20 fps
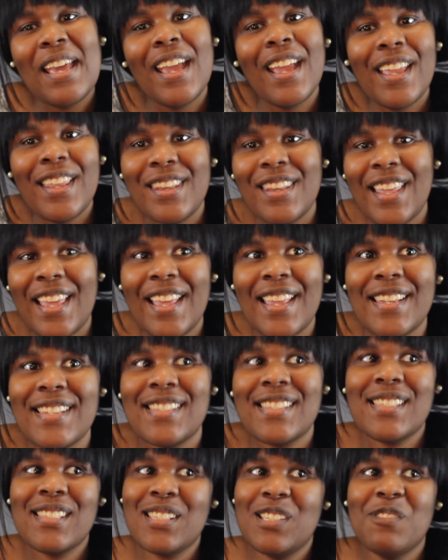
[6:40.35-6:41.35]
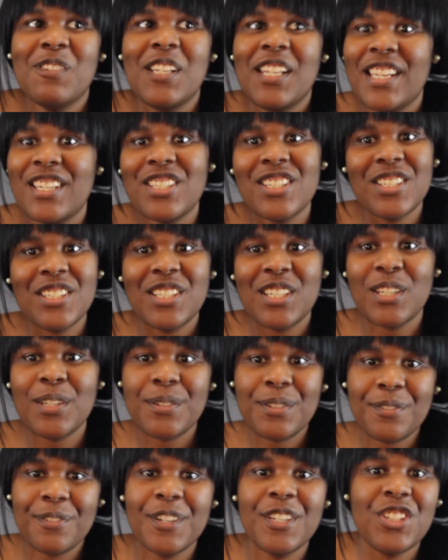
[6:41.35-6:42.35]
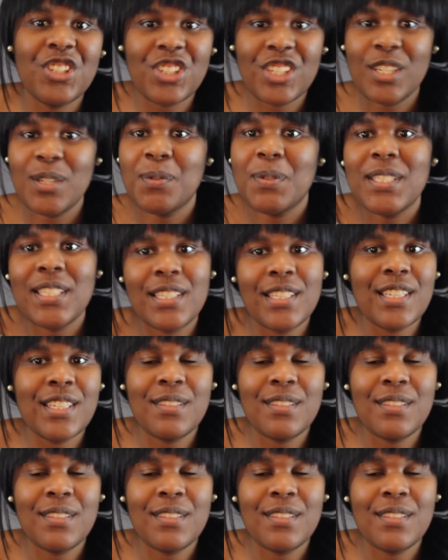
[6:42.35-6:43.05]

And that's relationships, friendships,